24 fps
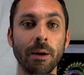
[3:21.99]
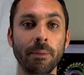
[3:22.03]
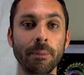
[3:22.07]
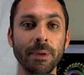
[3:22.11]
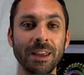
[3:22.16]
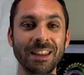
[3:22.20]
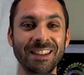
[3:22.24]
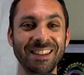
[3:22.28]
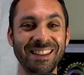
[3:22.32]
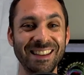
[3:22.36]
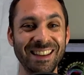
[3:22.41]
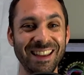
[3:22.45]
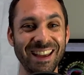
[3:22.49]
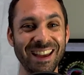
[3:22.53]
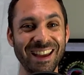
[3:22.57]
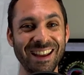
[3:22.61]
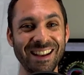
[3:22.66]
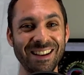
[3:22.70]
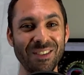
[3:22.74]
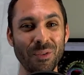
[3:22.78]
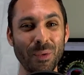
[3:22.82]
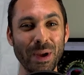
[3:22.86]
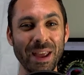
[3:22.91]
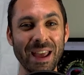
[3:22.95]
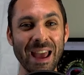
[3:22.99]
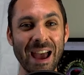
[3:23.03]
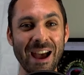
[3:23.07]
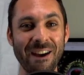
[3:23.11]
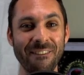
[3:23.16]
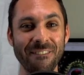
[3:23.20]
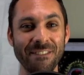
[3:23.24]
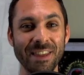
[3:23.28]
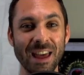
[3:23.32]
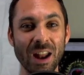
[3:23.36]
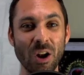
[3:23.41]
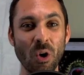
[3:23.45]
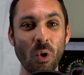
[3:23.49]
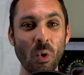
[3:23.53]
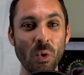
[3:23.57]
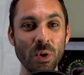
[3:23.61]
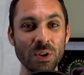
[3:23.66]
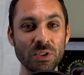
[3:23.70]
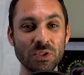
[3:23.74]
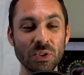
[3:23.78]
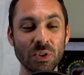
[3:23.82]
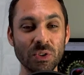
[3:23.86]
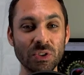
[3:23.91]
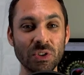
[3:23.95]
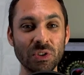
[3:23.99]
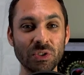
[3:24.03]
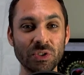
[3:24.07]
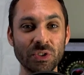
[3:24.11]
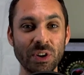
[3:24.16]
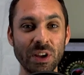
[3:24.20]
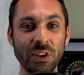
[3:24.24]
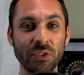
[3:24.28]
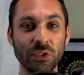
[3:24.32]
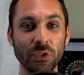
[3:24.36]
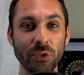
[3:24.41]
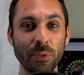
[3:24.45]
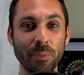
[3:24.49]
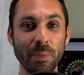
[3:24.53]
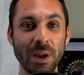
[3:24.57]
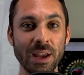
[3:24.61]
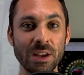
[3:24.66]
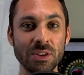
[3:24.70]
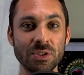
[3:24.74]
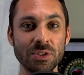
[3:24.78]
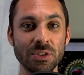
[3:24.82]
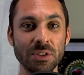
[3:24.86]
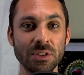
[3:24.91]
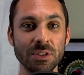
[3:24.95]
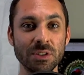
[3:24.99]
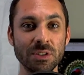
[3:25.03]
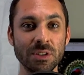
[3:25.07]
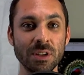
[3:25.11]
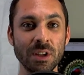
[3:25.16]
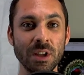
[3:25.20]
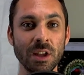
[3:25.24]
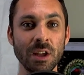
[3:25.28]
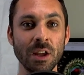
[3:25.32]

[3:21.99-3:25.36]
in the end we have that horizontal transformations.